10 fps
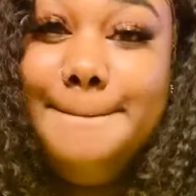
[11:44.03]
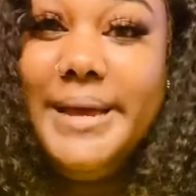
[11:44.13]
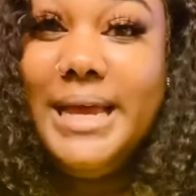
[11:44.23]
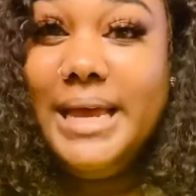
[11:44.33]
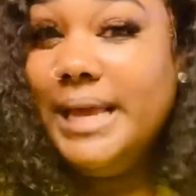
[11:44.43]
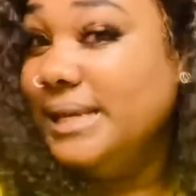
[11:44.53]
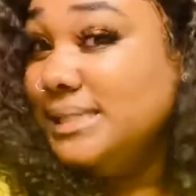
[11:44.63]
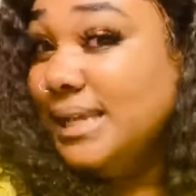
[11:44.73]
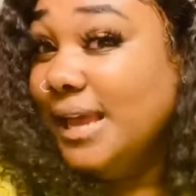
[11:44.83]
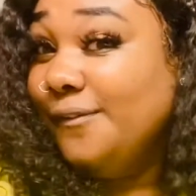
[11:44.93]
But
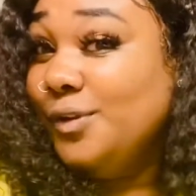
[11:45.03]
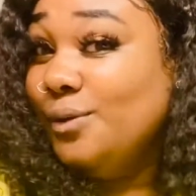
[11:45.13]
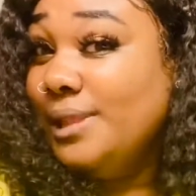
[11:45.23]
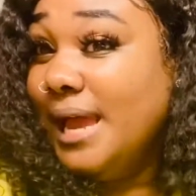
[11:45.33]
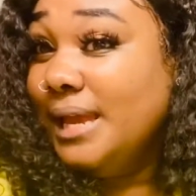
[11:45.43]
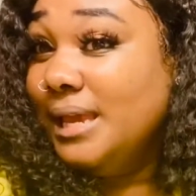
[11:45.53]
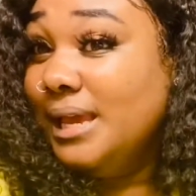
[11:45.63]
if you like